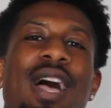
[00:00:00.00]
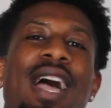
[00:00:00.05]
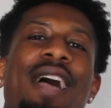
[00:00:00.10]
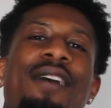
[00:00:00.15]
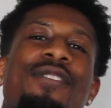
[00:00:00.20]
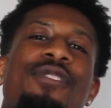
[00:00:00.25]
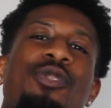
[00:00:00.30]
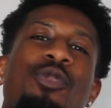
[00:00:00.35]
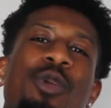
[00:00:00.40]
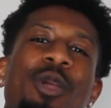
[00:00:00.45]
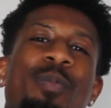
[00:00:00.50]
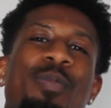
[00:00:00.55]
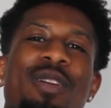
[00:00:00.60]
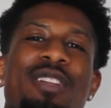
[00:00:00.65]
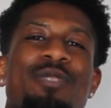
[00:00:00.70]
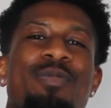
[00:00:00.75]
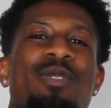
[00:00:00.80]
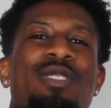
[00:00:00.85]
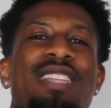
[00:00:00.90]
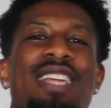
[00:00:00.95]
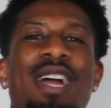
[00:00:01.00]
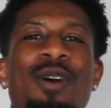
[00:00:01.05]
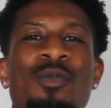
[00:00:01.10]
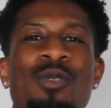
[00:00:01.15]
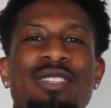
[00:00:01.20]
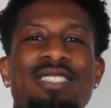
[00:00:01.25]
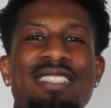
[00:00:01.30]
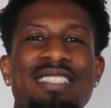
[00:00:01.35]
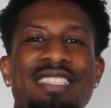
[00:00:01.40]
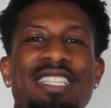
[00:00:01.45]
I have 3 principles that I
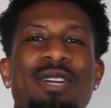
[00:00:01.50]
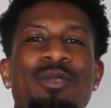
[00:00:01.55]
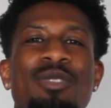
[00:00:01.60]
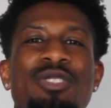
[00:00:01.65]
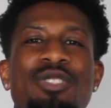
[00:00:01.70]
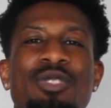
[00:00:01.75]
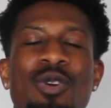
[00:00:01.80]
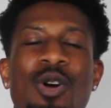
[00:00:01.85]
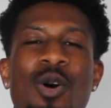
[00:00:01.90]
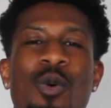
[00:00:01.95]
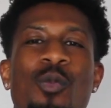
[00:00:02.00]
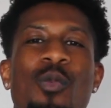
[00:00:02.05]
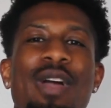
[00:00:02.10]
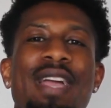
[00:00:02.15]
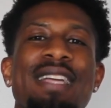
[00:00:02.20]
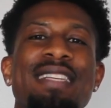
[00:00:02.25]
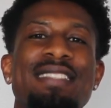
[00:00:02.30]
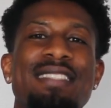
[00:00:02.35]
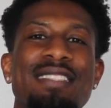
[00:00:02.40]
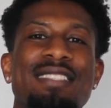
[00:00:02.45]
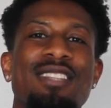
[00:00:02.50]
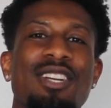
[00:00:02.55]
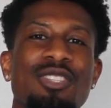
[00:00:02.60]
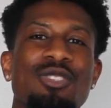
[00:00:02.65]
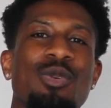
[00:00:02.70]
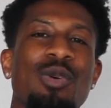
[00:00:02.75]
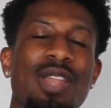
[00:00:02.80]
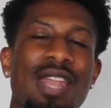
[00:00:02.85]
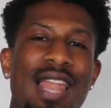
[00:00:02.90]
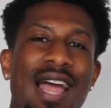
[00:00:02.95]
want to share with you on ways to
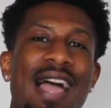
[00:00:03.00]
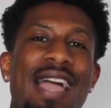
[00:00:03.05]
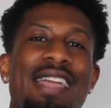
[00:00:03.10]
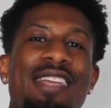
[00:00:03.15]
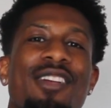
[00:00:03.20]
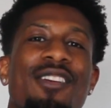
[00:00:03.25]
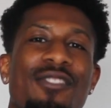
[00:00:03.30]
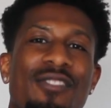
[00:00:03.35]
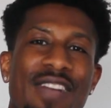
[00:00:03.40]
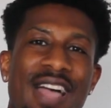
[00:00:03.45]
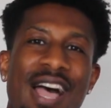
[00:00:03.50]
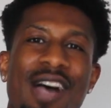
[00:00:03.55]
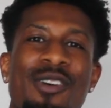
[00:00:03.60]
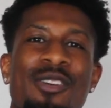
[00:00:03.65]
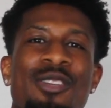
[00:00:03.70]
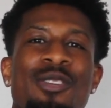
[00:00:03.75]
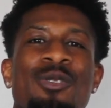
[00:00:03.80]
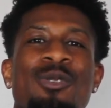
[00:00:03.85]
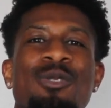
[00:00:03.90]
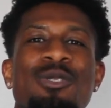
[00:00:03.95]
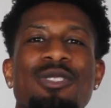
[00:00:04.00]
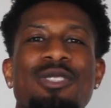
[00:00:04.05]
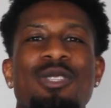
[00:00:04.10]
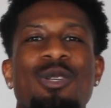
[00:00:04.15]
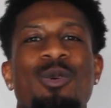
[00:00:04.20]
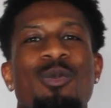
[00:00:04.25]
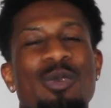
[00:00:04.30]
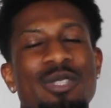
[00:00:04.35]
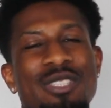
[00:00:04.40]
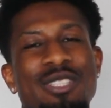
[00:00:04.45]
start to align your values
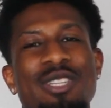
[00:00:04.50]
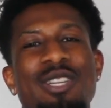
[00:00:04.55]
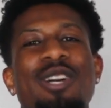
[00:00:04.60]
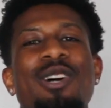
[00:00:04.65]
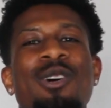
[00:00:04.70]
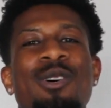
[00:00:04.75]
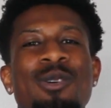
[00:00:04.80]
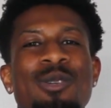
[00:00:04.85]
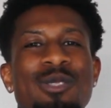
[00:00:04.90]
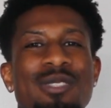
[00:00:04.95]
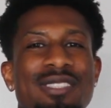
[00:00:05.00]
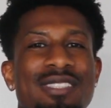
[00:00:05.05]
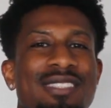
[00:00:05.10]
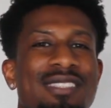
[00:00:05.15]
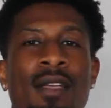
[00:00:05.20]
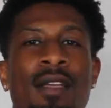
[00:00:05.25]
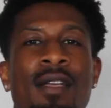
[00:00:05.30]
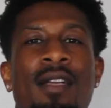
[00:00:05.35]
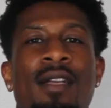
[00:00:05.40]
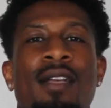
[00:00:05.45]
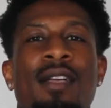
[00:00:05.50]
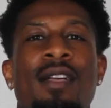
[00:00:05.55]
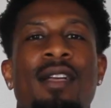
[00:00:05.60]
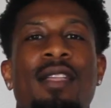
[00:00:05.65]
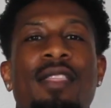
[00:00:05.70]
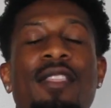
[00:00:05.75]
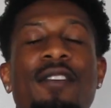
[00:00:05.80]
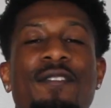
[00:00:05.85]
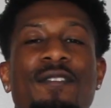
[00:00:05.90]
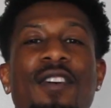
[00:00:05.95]
with your goals.
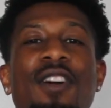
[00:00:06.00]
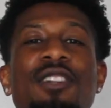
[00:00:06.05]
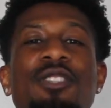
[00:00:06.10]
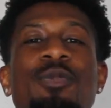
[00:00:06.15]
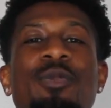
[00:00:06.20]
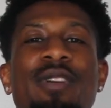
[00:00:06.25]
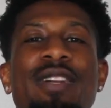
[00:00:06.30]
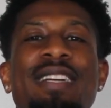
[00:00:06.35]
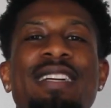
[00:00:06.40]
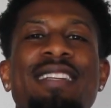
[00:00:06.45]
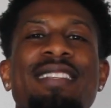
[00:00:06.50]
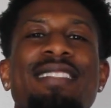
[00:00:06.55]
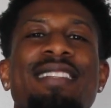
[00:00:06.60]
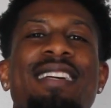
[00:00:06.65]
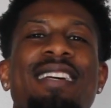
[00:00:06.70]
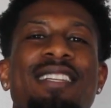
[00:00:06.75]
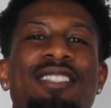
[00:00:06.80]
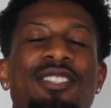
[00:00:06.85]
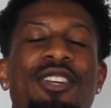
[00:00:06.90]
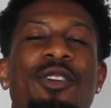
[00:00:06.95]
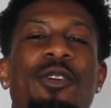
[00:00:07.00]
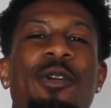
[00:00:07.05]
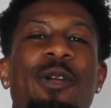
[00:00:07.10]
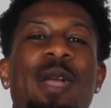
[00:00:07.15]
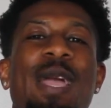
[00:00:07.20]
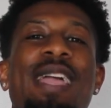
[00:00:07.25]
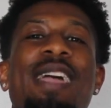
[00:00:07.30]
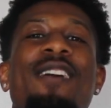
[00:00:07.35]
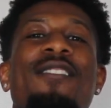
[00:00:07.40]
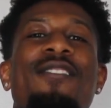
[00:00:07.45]
The first one is to
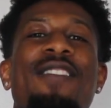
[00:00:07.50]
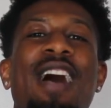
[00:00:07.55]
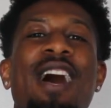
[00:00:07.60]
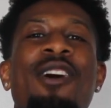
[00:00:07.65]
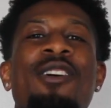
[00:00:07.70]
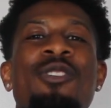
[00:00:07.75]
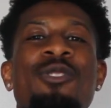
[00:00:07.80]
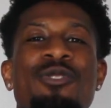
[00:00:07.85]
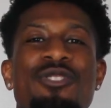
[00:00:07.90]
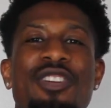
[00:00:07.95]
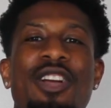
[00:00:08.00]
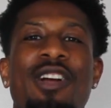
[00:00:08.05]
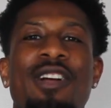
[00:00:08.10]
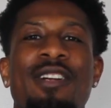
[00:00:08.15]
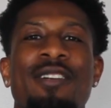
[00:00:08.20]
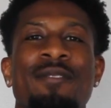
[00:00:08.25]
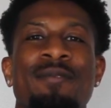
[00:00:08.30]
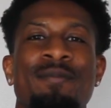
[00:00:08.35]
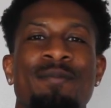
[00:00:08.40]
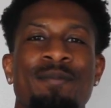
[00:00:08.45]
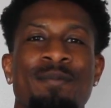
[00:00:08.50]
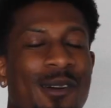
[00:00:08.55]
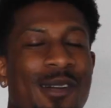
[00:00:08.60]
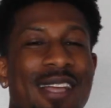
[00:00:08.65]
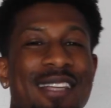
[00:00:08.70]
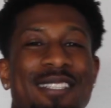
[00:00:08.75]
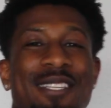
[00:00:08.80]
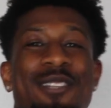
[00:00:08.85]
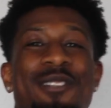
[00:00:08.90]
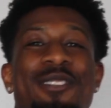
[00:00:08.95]
create a value chart.
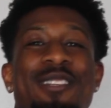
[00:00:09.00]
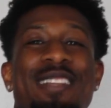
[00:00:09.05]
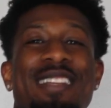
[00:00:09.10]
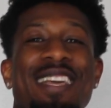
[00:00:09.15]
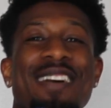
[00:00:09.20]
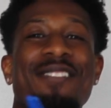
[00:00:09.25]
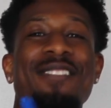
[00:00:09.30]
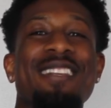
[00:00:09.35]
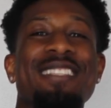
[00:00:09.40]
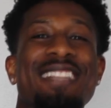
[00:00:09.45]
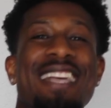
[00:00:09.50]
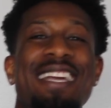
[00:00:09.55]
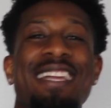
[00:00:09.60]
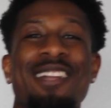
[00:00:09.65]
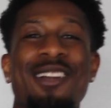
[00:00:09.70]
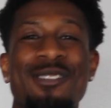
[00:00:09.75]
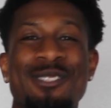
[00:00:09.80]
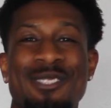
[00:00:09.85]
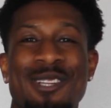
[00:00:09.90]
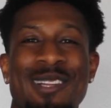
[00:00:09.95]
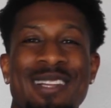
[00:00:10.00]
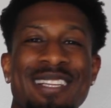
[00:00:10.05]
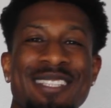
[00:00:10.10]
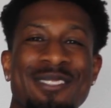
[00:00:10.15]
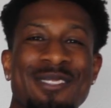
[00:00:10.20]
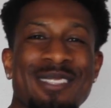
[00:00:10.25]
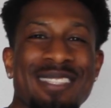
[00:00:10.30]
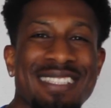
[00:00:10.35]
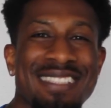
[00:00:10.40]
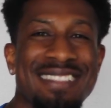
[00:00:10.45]
Okay, so you should definitely take notes on
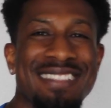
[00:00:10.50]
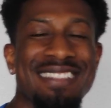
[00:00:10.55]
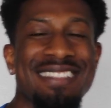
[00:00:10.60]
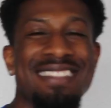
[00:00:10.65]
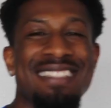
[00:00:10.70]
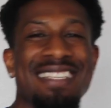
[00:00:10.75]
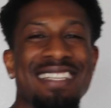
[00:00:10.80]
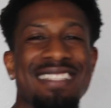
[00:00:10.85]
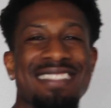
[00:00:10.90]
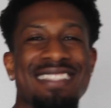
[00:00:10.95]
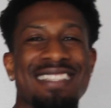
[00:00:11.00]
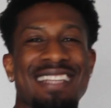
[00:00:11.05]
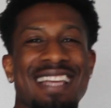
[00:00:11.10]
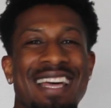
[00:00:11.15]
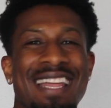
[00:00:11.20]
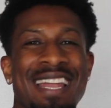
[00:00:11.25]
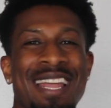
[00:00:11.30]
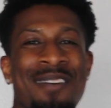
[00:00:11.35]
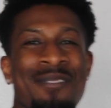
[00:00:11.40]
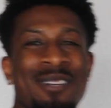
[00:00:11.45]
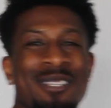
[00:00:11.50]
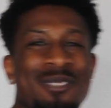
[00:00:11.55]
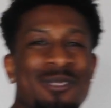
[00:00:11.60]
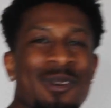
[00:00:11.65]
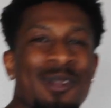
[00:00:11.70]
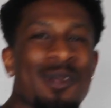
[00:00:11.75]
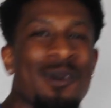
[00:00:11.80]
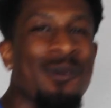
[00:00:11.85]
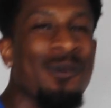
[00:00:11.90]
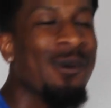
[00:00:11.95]
this one. This is Dixon Dynamics
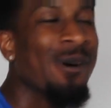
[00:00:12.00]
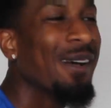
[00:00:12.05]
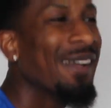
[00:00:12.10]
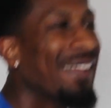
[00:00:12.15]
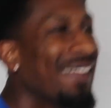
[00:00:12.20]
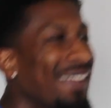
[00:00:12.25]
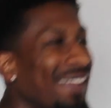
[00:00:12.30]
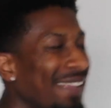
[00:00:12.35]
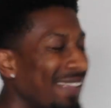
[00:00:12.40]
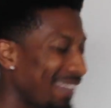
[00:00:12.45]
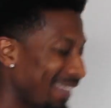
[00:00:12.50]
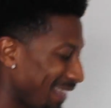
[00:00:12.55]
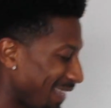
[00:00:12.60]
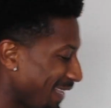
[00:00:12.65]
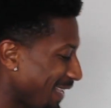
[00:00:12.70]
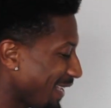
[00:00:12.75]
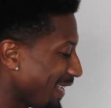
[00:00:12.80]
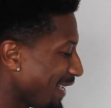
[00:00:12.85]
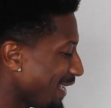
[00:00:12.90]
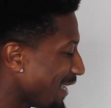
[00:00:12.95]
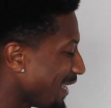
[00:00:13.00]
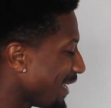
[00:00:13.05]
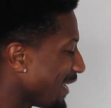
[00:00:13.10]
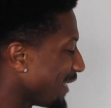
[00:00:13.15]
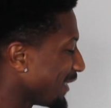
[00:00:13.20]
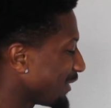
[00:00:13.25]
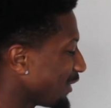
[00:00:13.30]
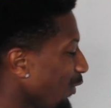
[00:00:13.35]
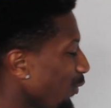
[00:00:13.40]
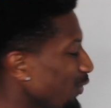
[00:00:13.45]

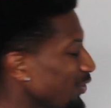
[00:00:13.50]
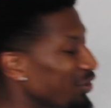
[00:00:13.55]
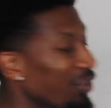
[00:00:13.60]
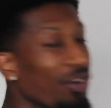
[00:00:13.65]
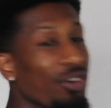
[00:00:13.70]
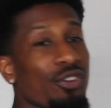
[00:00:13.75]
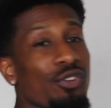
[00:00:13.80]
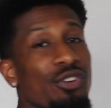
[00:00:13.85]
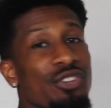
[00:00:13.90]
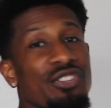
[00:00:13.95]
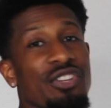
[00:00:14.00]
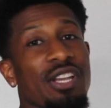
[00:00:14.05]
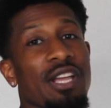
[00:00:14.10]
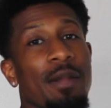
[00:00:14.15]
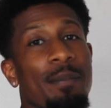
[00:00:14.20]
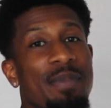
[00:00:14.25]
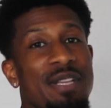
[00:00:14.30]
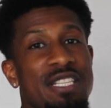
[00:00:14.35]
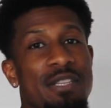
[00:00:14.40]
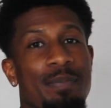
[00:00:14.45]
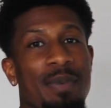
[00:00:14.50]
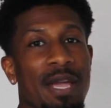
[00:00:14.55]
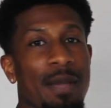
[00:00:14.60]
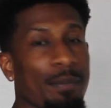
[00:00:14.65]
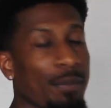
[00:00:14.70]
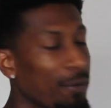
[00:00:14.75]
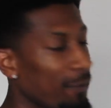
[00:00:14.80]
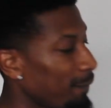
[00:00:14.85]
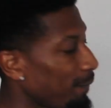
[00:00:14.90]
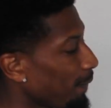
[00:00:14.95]
101. So what you're gonna do is you get a piece of
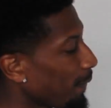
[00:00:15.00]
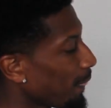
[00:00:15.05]
paper.